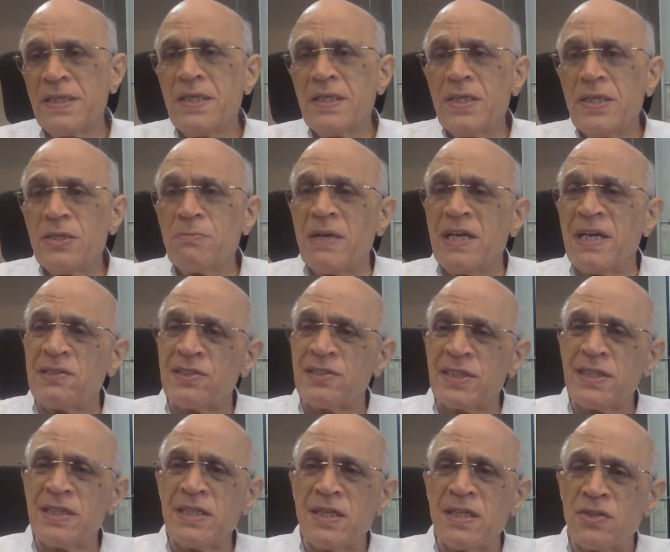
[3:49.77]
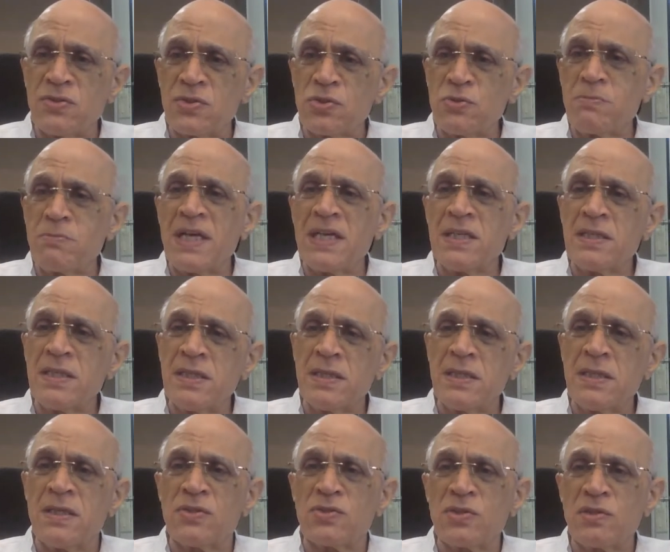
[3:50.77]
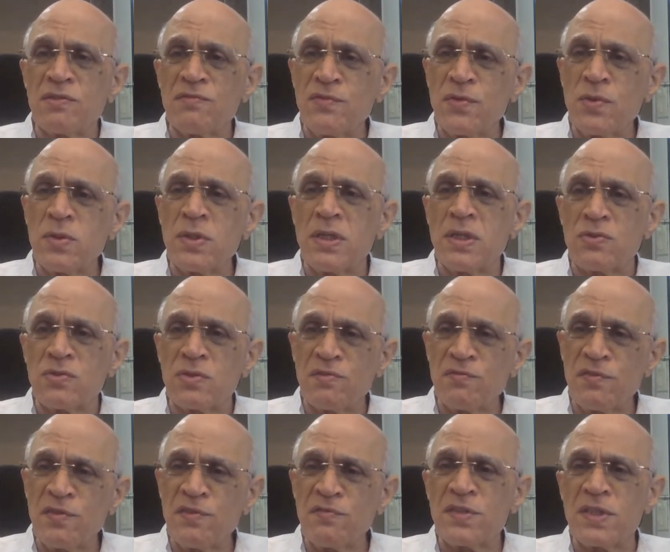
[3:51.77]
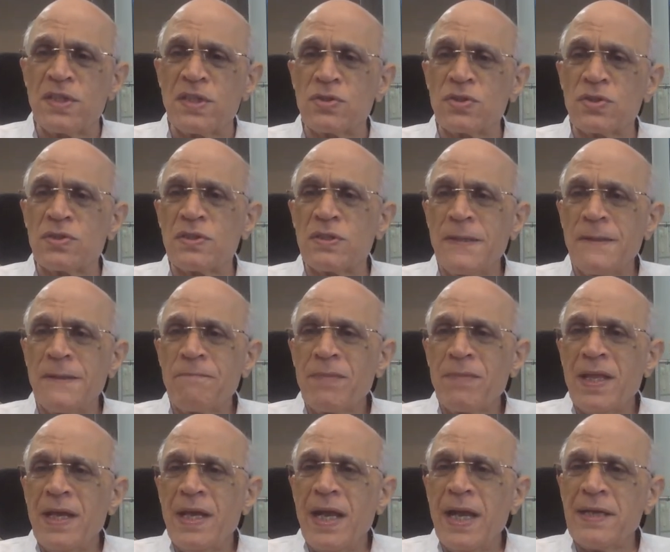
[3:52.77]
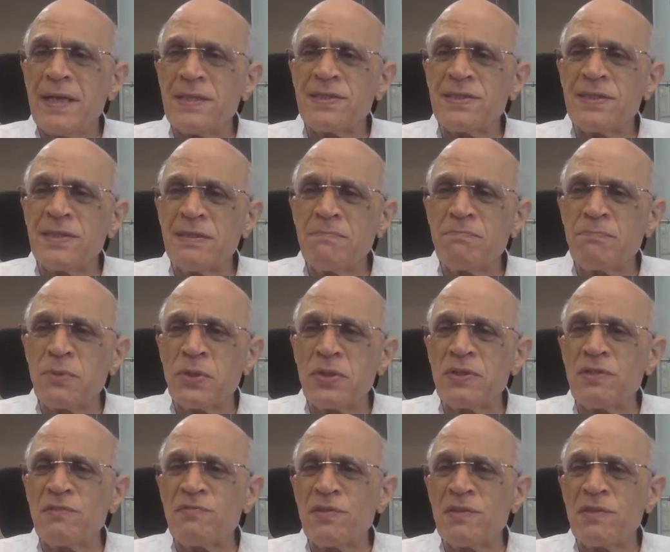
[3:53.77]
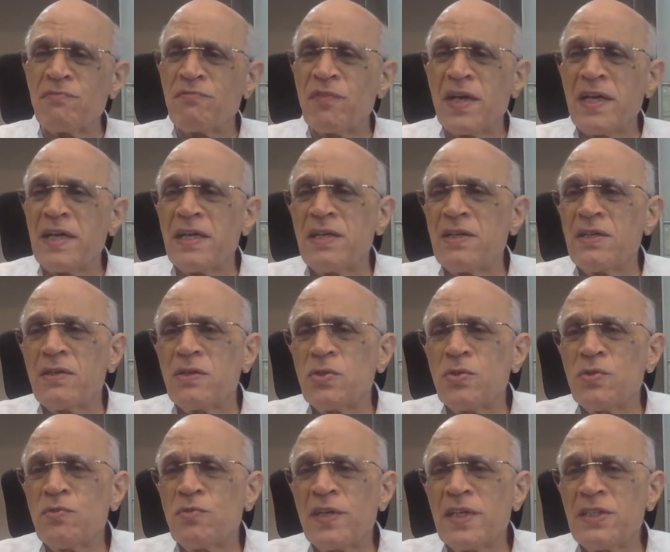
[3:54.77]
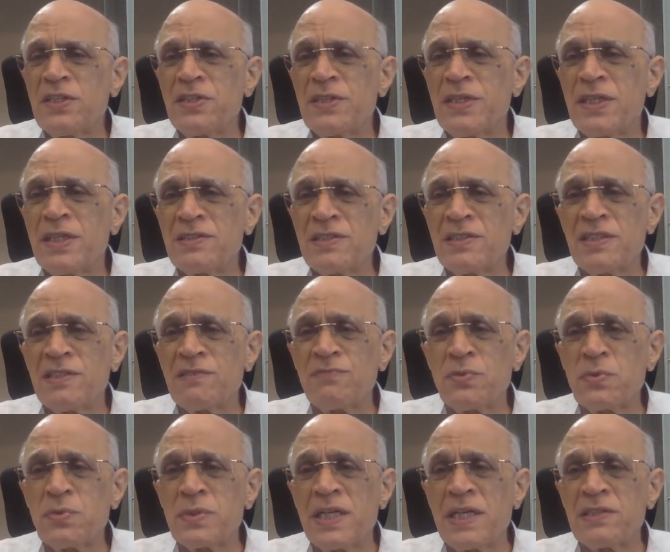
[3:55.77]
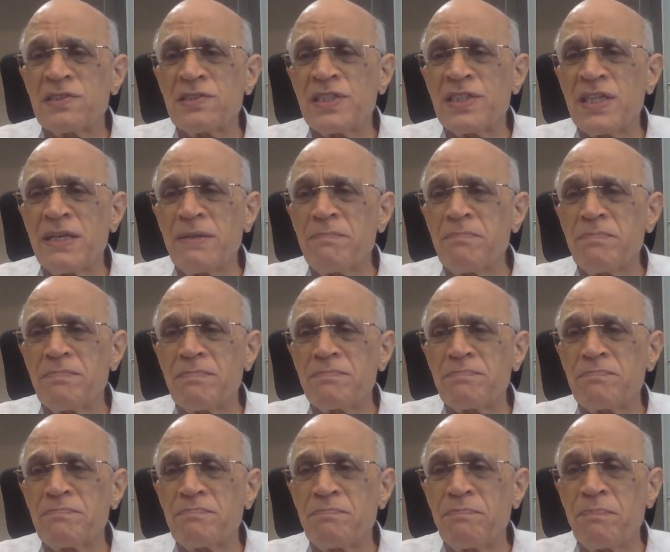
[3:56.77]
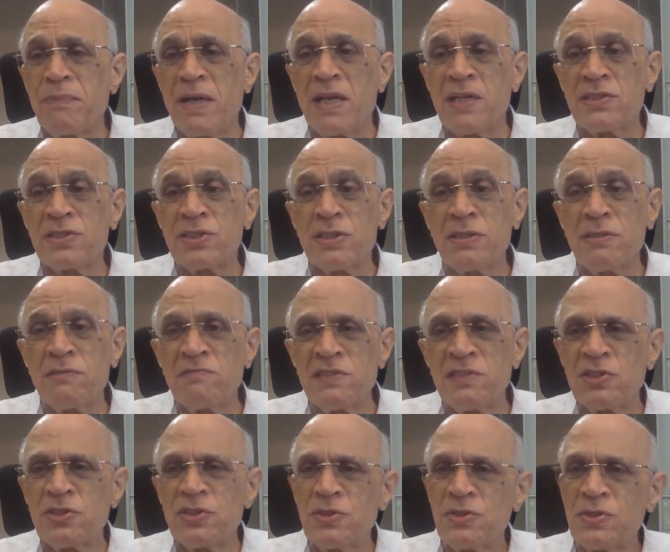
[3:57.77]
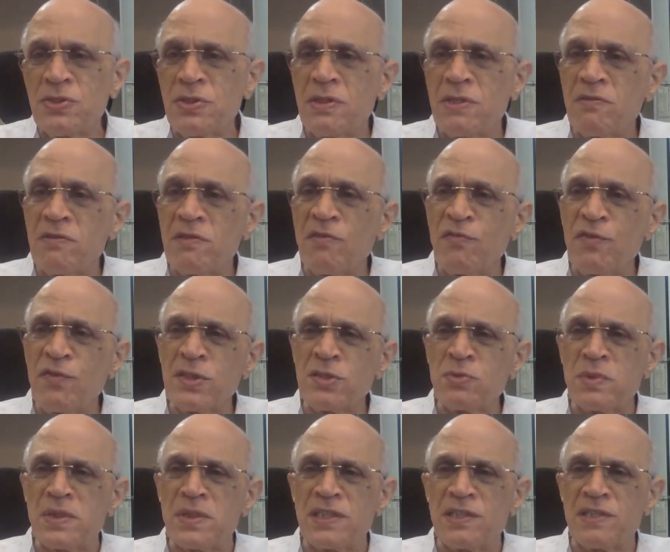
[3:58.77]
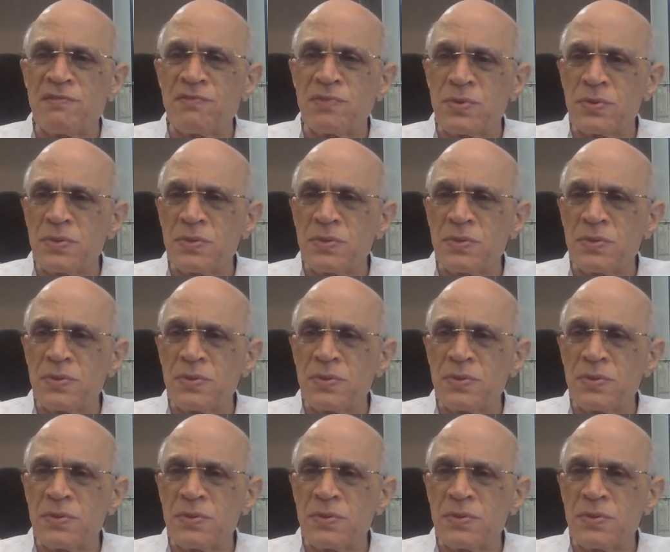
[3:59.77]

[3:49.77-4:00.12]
You buy a second house, you buy a third house, a fourth house, a fifth house. At a certain point of it, you find it doesn't give you that same pleasure which the first one gave you.